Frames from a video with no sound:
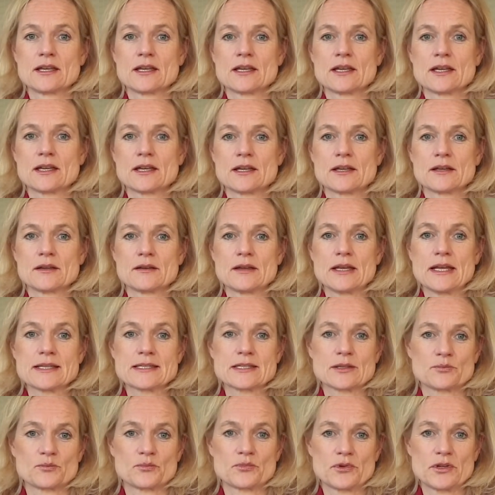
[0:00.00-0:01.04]
as
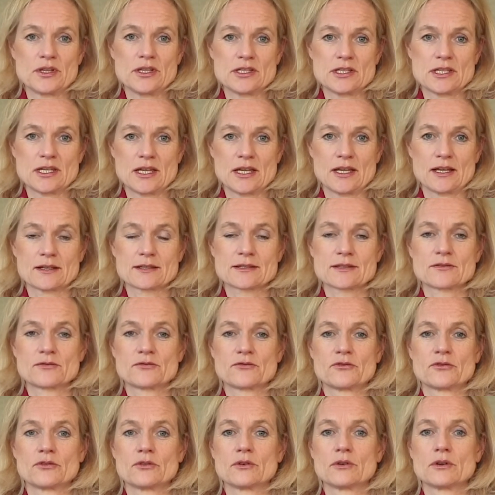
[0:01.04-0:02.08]
a pretext
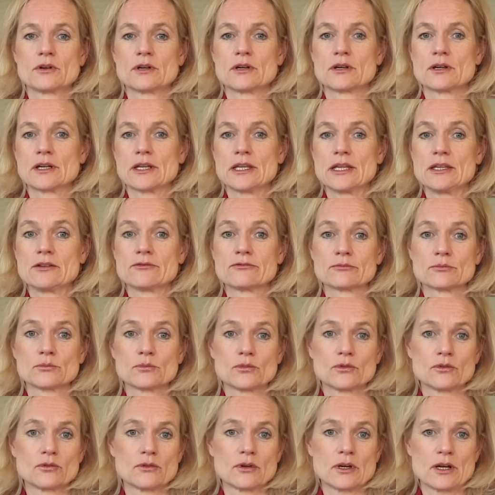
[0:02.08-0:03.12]
for even
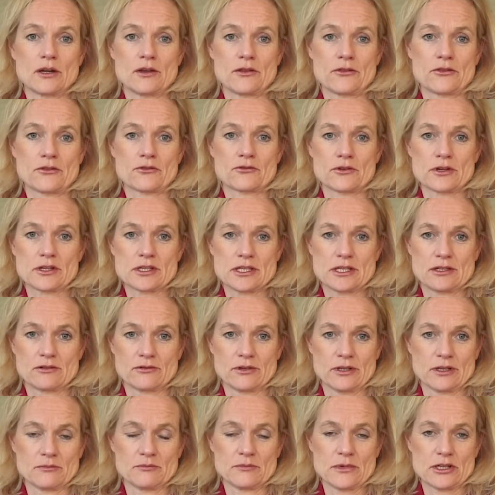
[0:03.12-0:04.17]
more
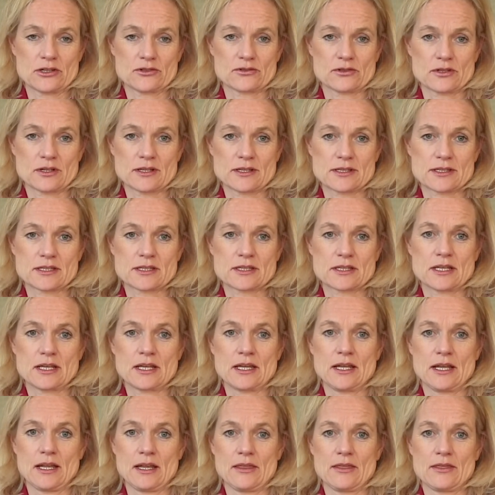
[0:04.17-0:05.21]
authoritarian measures.
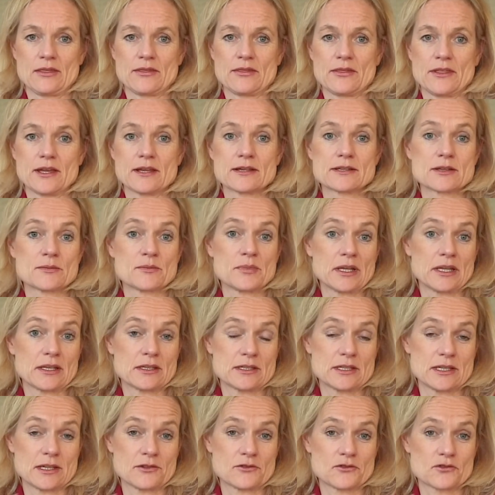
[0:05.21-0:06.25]
And there's a big
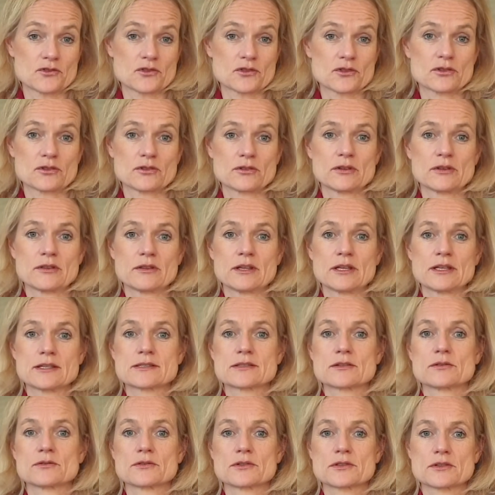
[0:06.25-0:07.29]
danger. There's
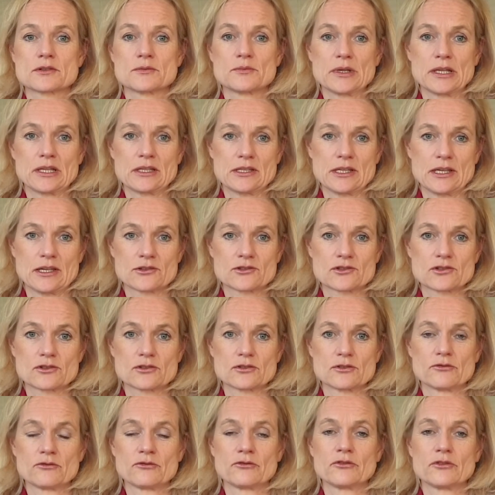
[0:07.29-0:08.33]
also a big
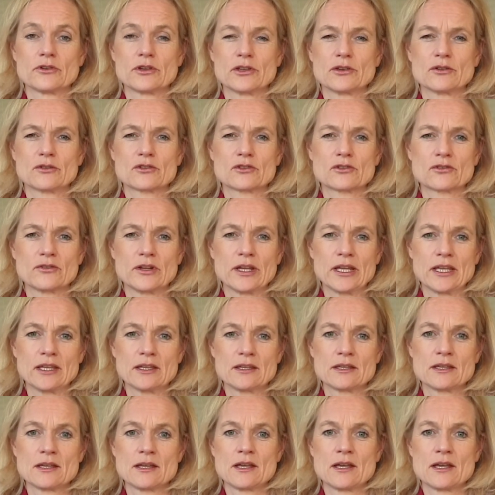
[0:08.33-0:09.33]
danger for Ukraine,